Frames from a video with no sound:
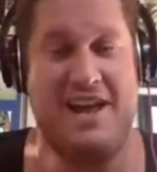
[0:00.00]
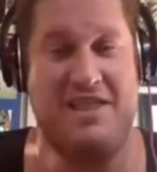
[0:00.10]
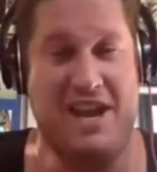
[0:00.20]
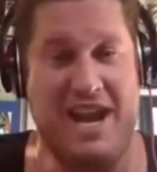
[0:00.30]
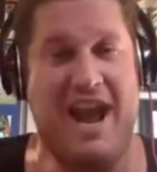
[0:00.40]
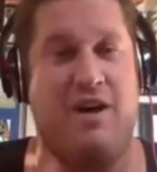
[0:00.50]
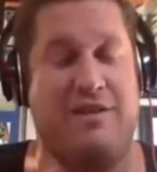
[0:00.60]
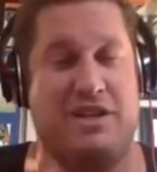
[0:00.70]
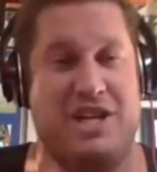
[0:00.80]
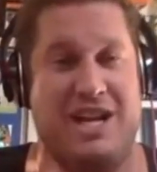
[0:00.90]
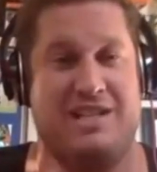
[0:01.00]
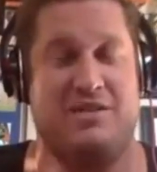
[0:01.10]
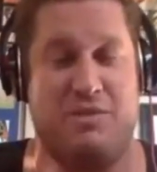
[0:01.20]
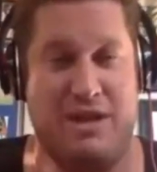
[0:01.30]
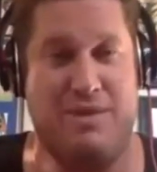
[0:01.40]
They now have a chance to
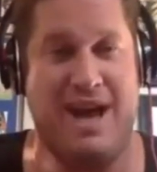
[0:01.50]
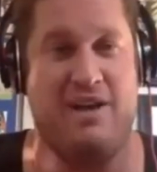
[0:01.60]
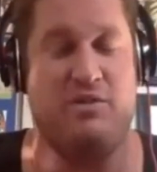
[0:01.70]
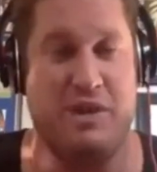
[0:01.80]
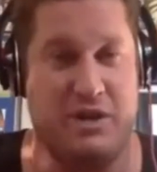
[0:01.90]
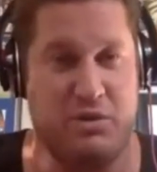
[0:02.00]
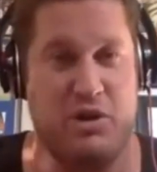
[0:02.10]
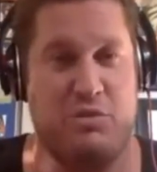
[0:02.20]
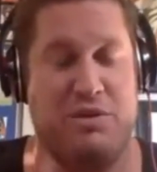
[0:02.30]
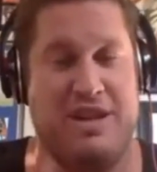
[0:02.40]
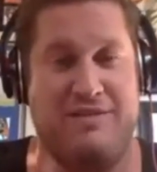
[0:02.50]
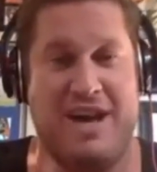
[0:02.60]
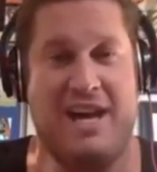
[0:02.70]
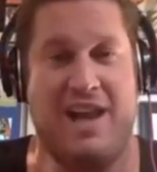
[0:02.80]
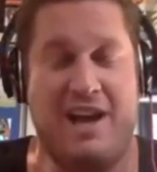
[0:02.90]
rebound, regroup, and they've
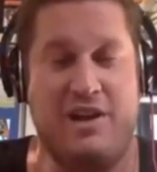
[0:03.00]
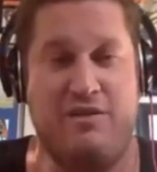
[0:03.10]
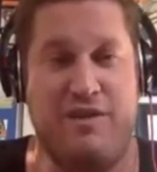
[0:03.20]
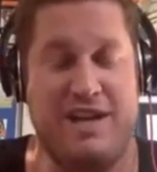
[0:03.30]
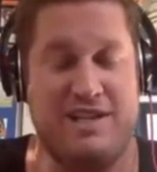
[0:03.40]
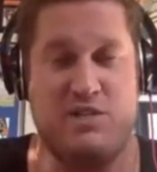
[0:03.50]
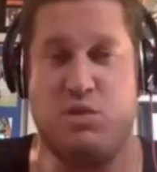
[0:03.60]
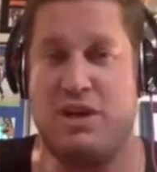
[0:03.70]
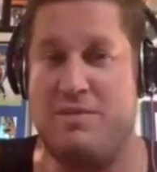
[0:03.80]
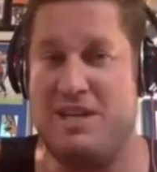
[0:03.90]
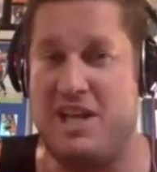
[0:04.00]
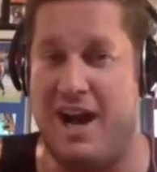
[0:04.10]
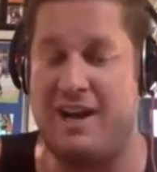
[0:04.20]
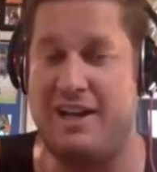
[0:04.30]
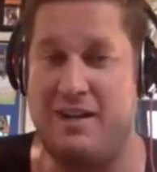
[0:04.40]
got a lot of new faces. We're going to be
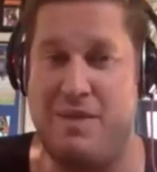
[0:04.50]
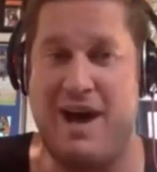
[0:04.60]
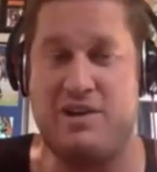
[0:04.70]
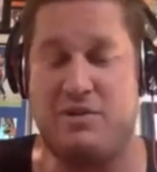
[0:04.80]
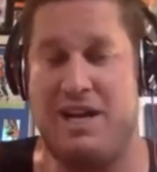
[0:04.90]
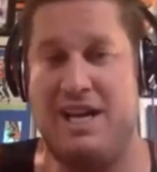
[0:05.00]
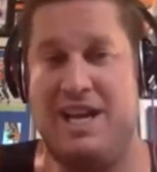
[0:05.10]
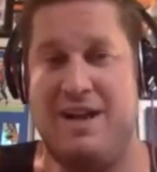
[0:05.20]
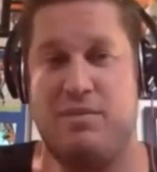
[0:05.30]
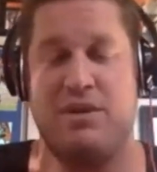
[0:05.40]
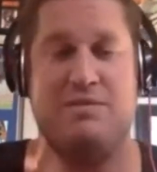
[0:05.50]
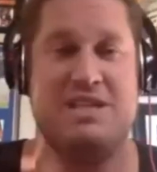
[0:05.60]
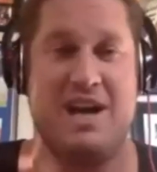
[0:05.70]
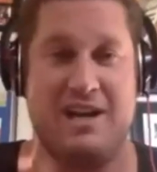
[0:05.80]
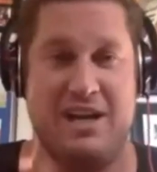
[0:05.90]
talking about training camp. We're going to be
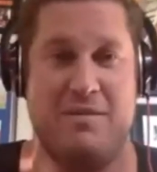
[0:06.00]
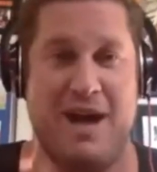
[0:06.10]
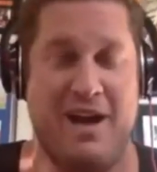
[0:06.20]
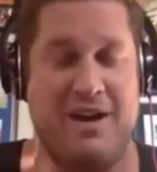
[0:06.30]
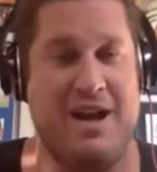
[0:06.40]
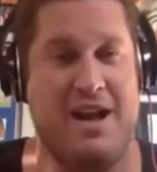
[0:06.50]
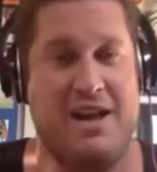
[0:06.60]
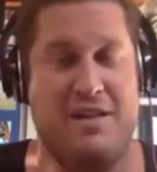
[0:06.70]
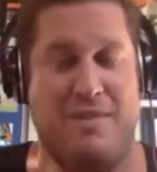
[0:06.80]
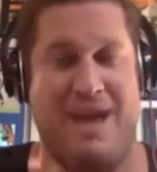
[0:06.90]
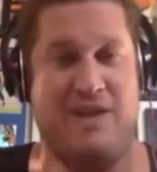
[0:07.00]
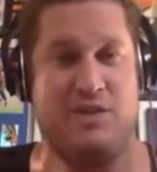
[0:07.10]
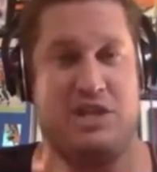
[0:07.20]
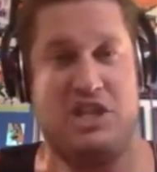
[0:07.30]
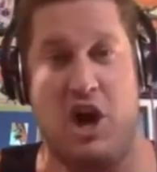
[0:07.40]
talking about the Bengals
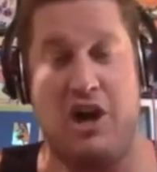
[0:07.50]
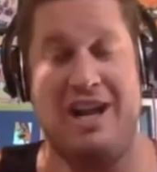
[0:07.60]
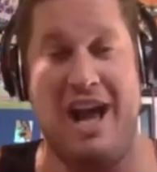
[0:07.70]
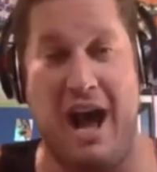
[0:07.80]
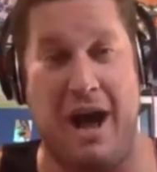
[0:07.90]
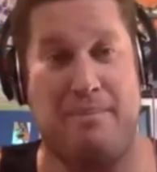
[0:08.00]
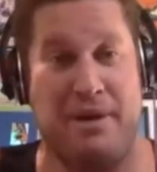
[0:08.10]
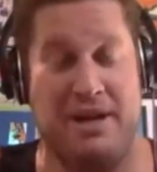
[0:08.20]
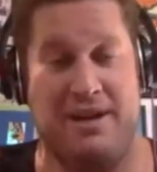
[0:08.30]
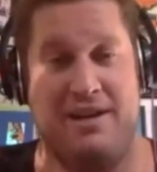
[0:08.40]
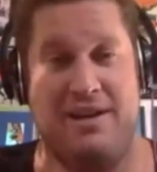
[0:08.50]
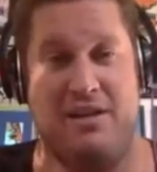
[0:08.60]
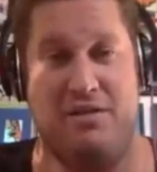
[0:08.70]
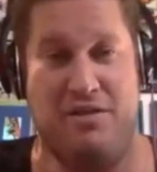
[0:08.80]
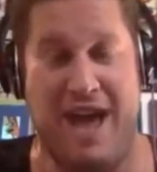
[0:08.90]
starting up
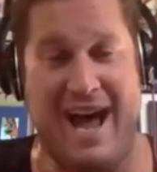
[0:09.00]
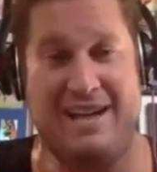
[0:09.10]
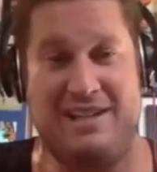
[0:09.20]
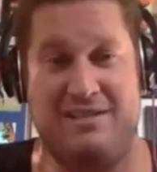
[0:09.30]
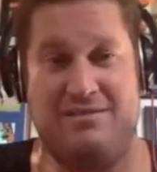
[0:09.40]
that